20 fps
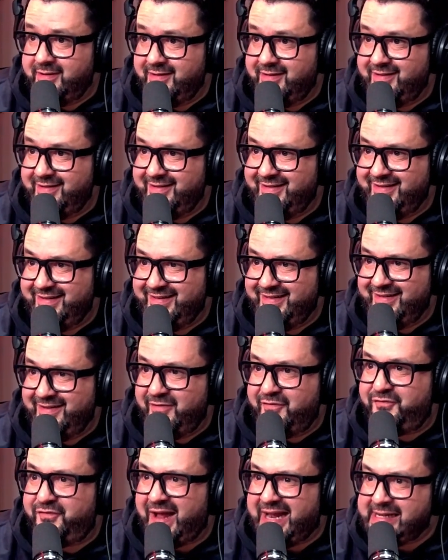Falco?
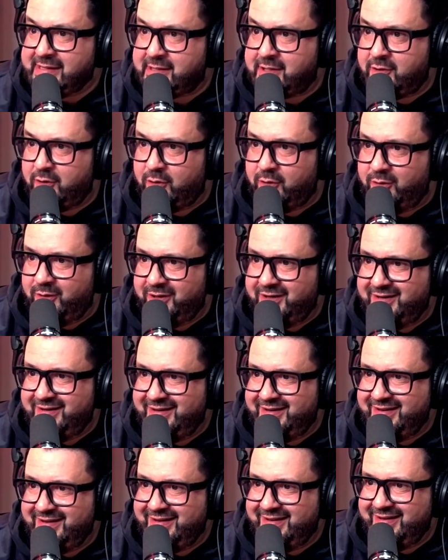Falco.
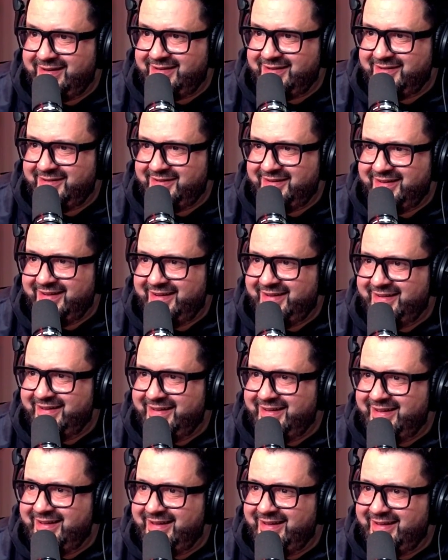Falco. Oh, he
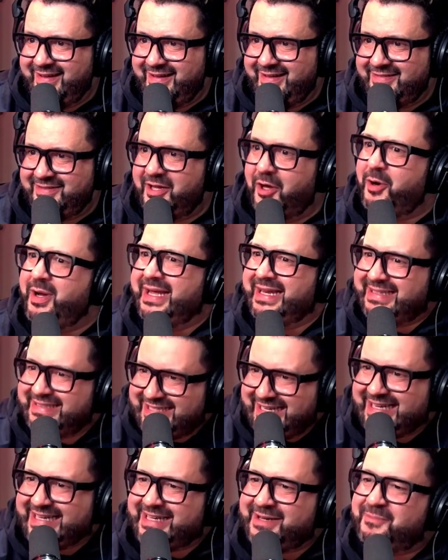did the anthem? No, he
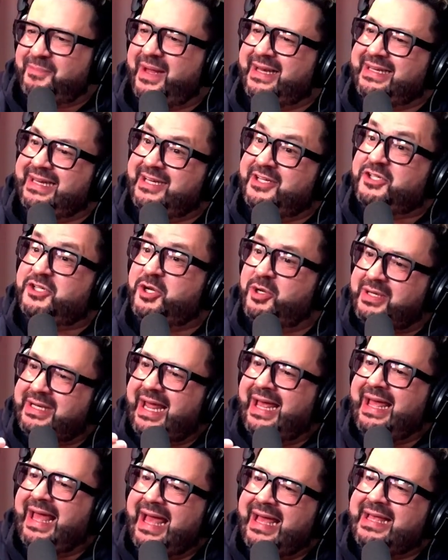didn't, but he should.
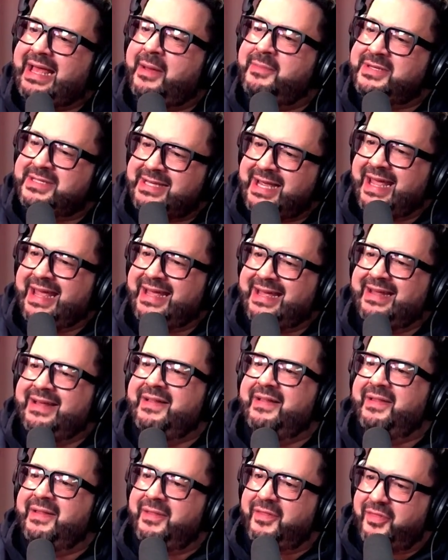I, I, I'm saying... I
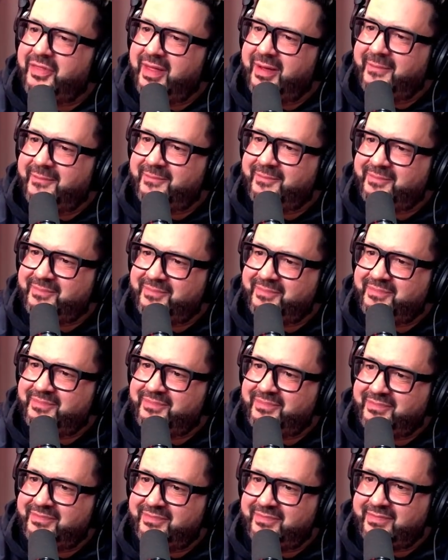didn't know Falco was
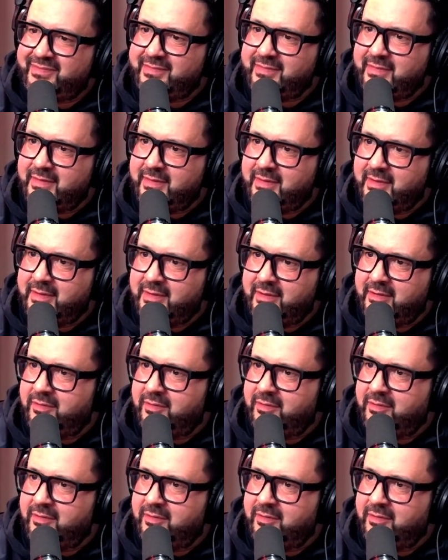from Austria, huh?